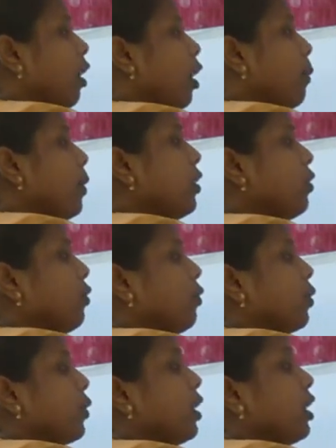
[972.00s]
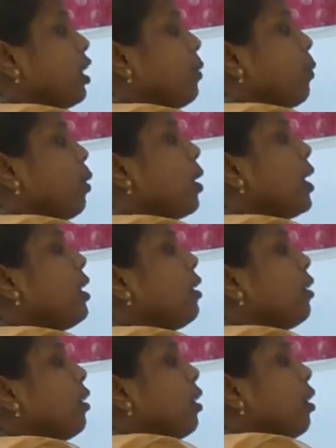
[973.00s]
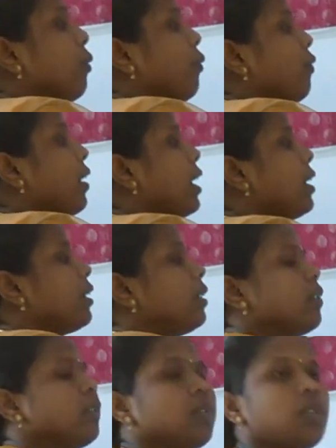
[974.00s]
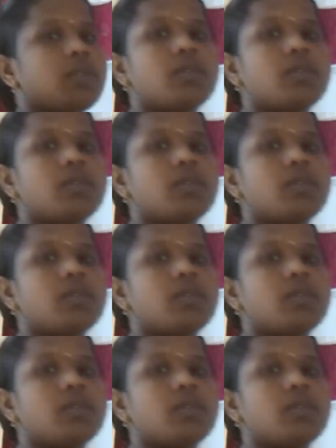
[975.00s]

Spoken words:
How much? 23.5 degrees.